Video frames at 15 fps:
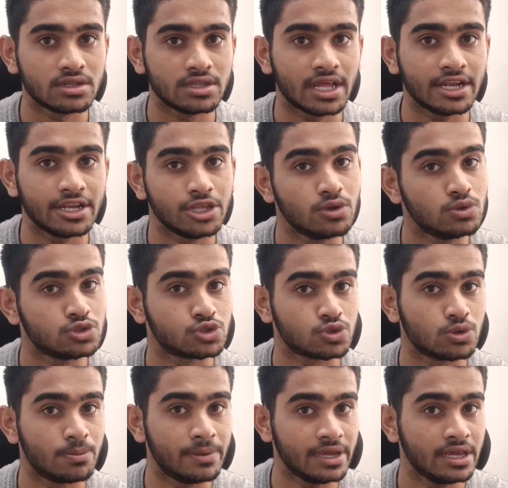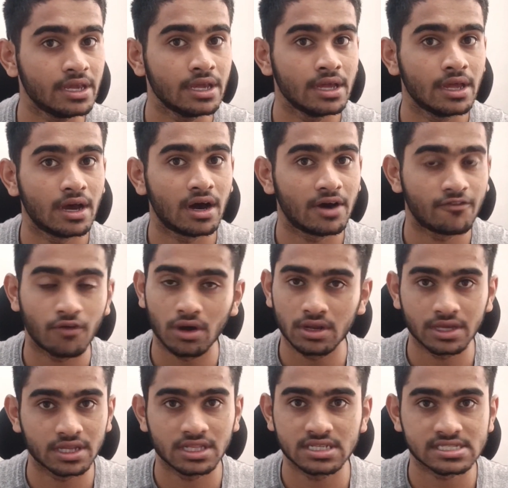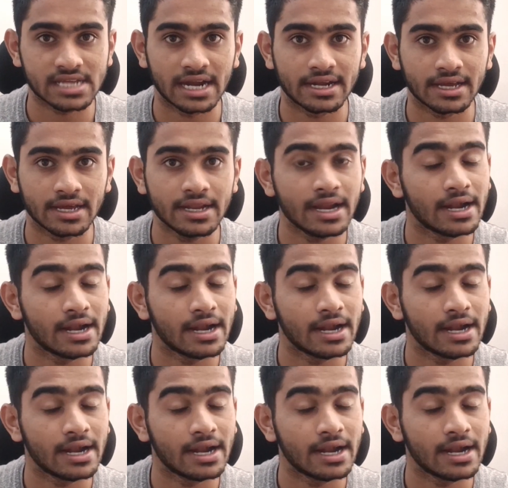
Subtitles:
then you should be falling in this category.